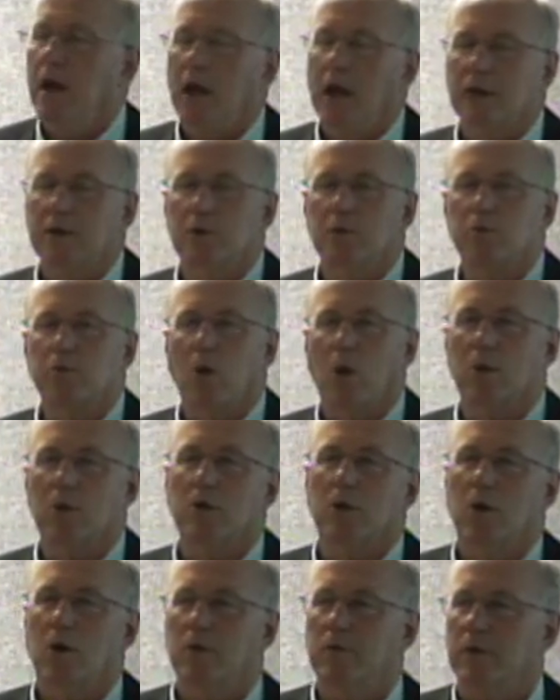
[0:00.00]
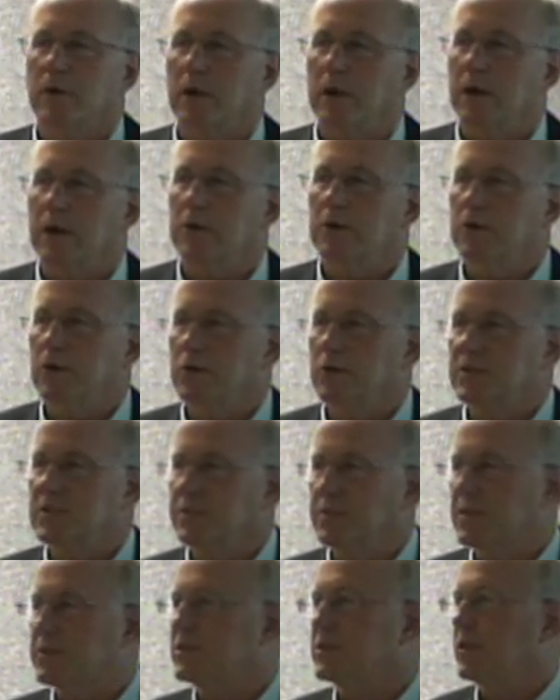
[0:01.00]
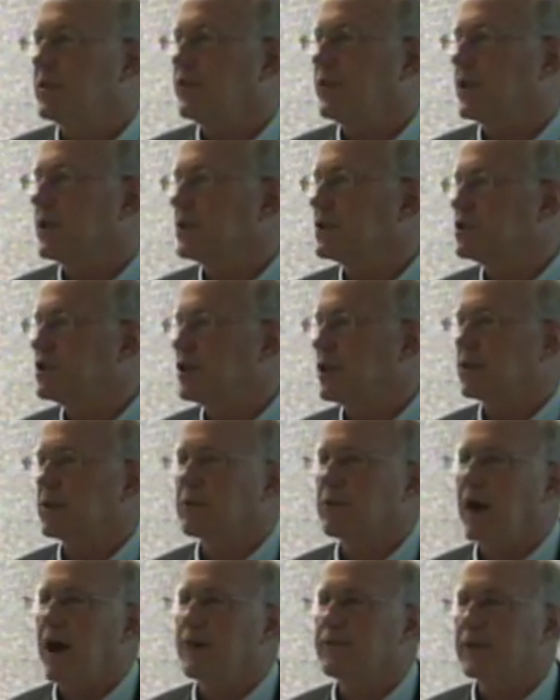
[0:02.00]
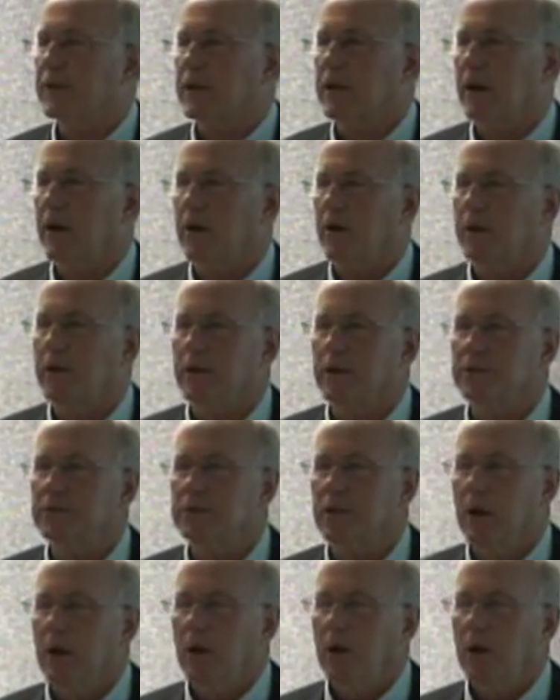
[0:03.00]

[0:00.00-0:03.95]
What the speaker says: and to roll it over into specific geographic areas